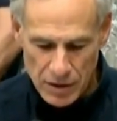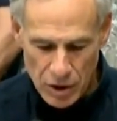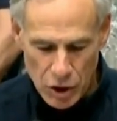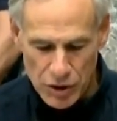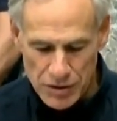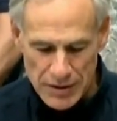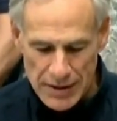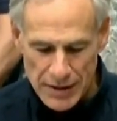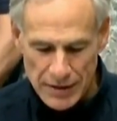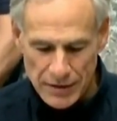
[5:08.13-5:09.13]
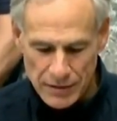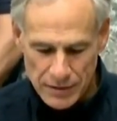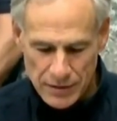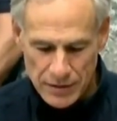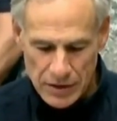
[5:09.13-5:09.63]
Hardin County,
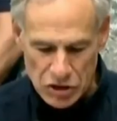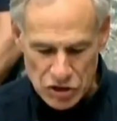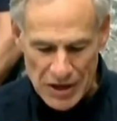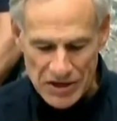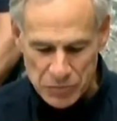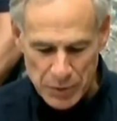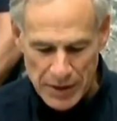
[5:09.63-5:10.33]
Jasper